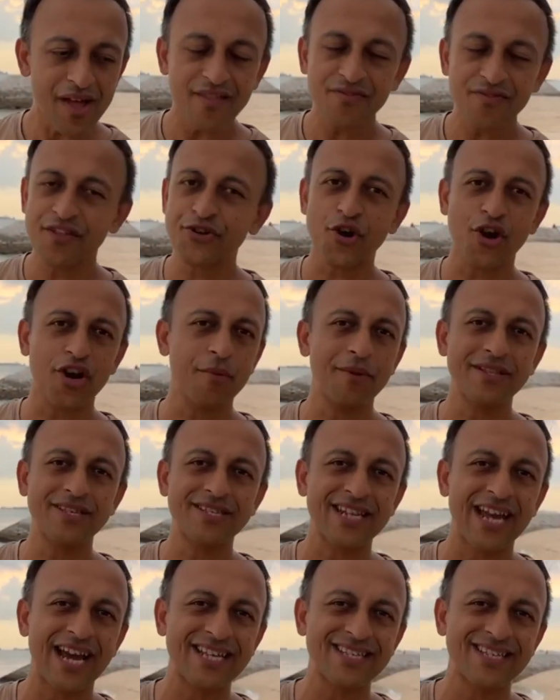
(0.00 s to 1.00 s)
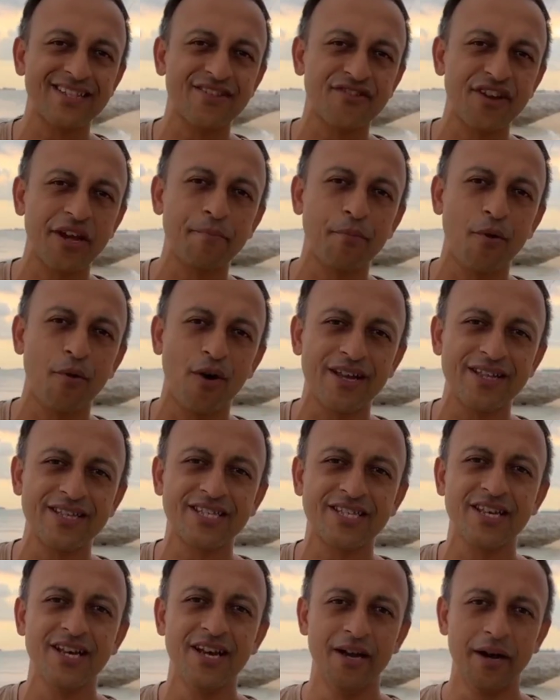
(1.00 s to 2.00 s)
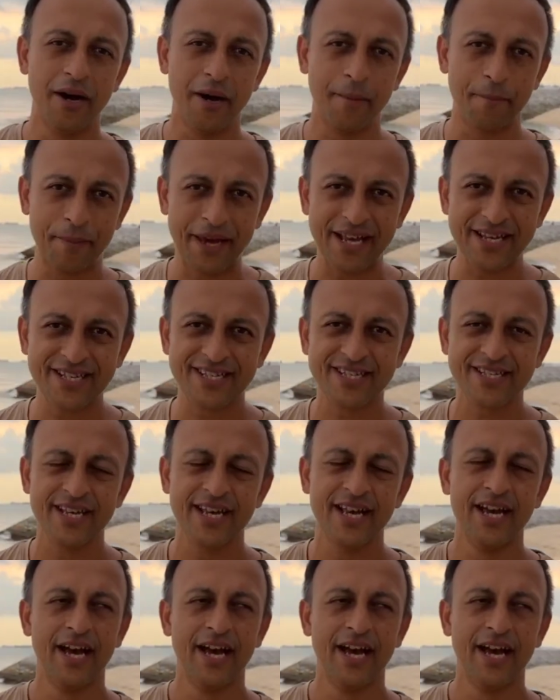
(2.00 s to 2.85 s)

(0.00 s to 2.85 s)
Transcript: The tournament stands at 3 points apiece.